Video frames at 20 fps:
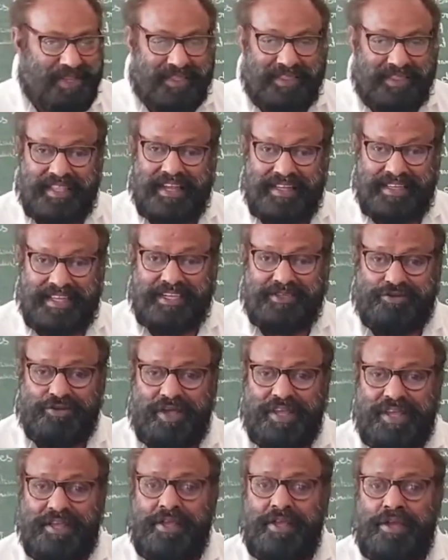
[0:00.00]
That's
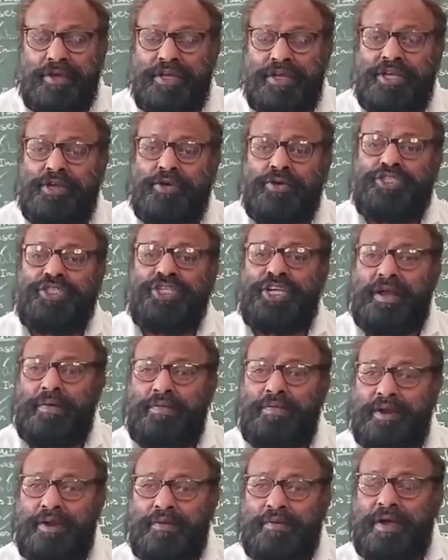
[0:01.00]
why huge
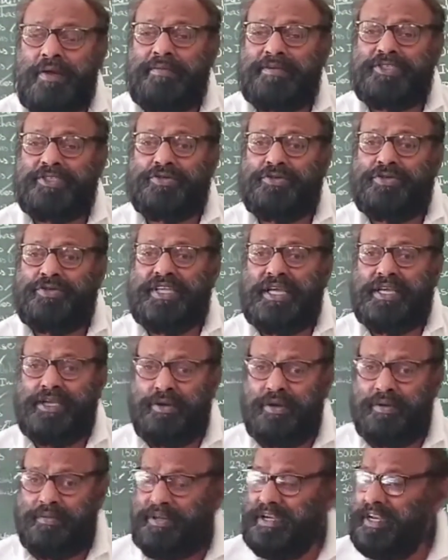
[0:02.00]
number of commerce students you
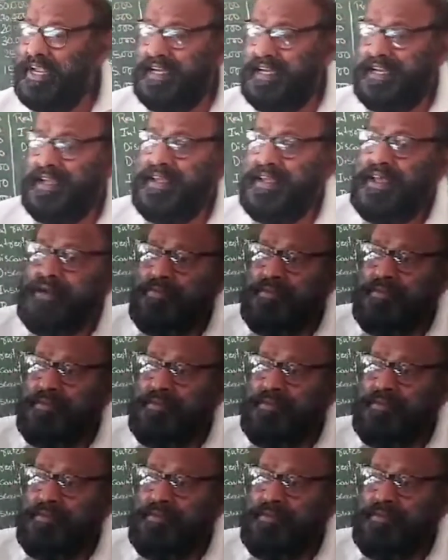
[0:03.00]
have been getting.